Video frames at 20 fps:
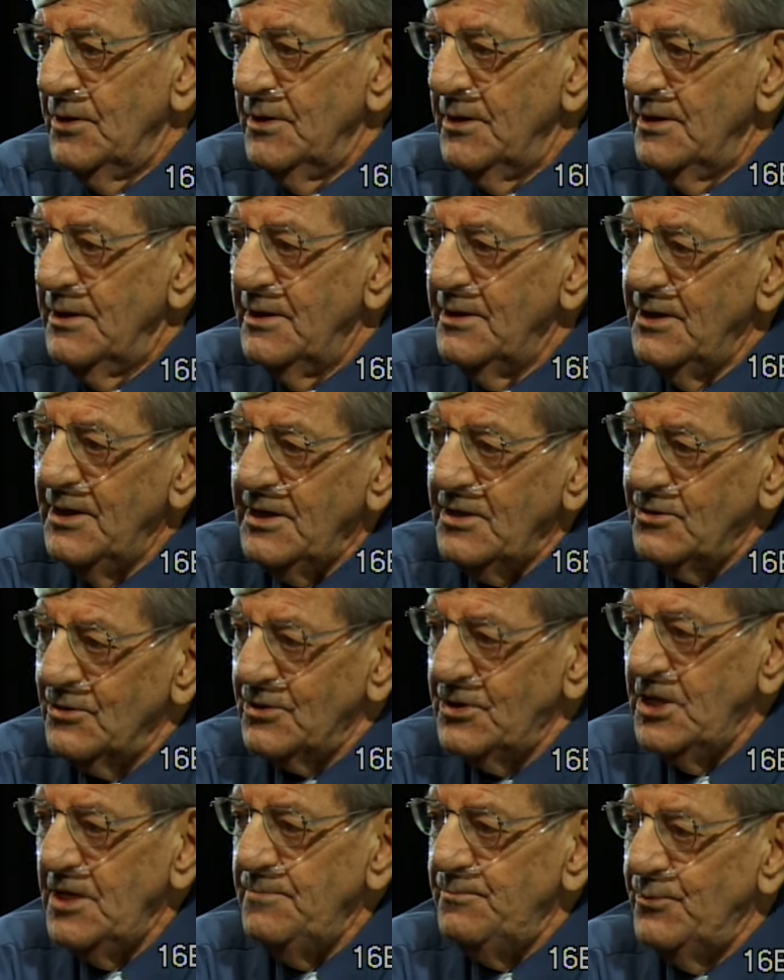could keep
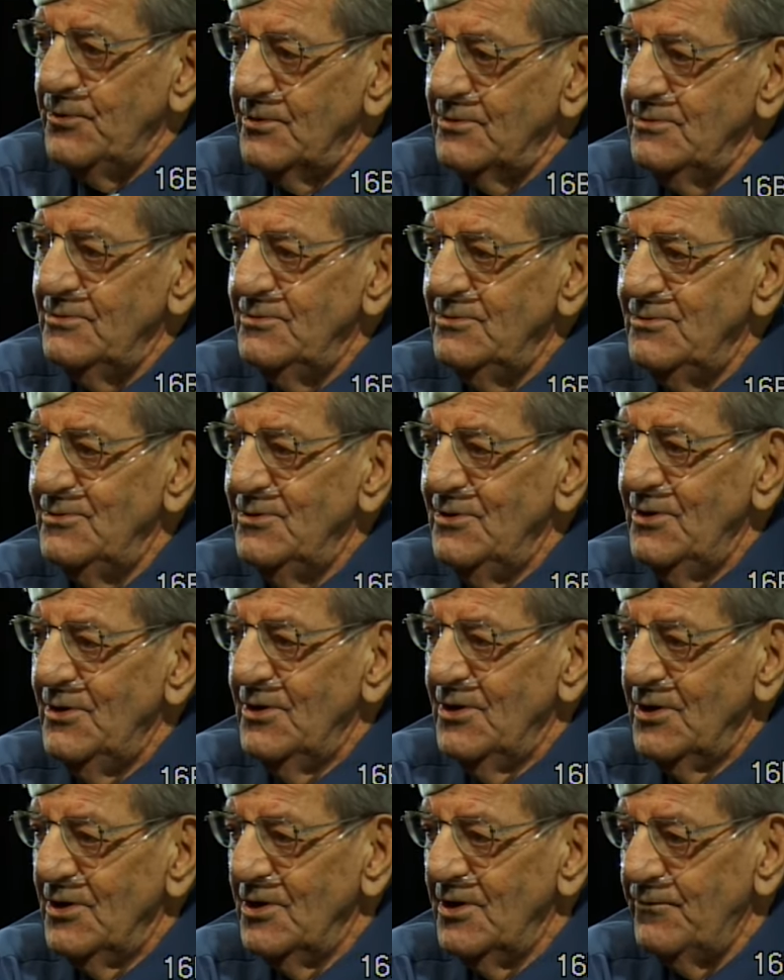you if you
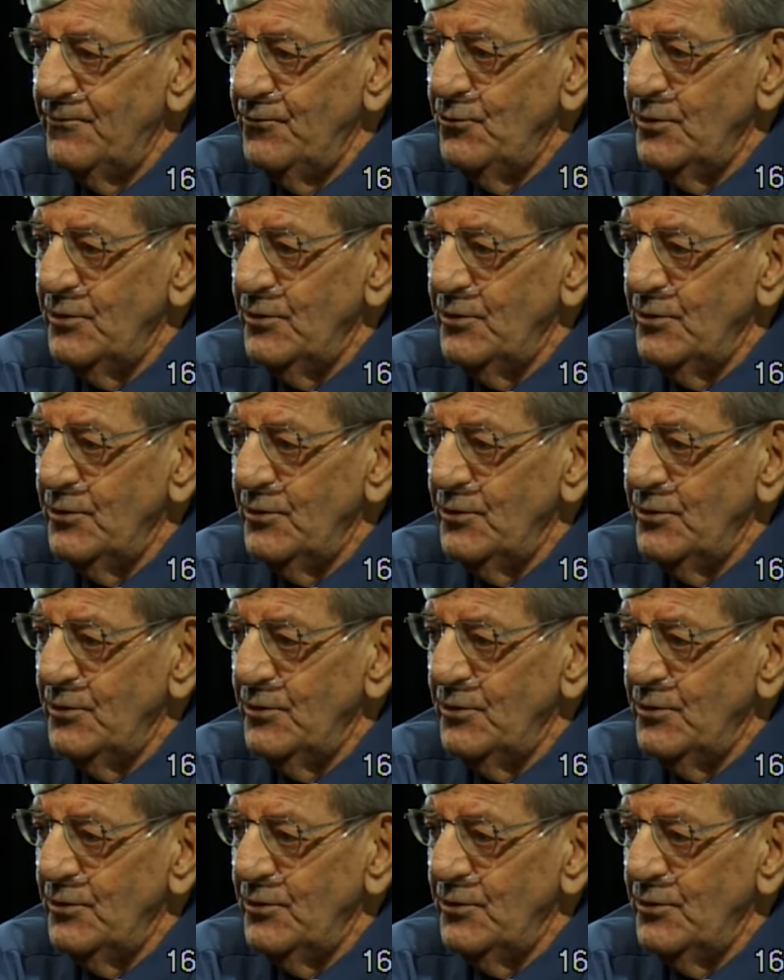had a court